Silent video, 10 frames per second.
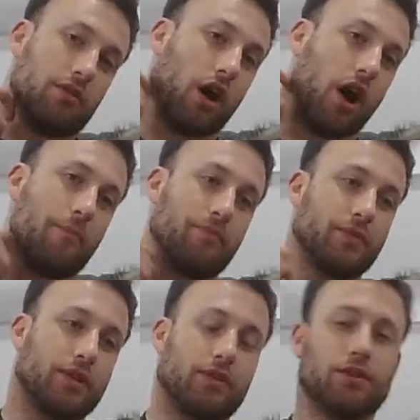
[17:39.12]
Um,
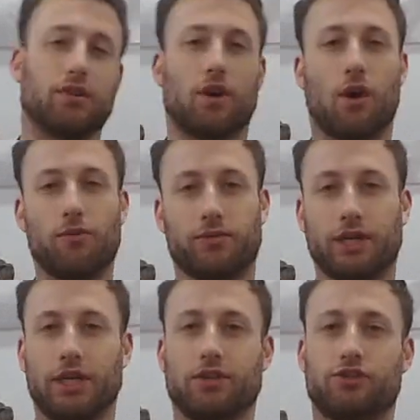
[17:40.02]

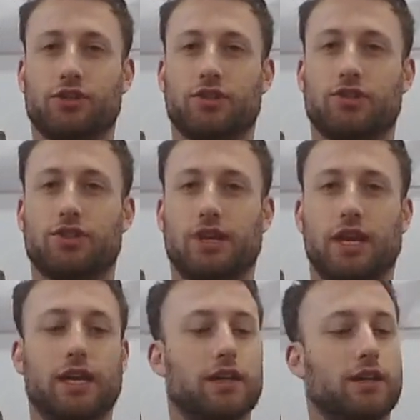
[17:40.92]
Hopefully, you should
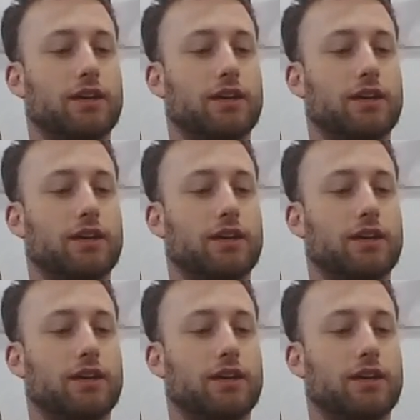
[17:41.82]
see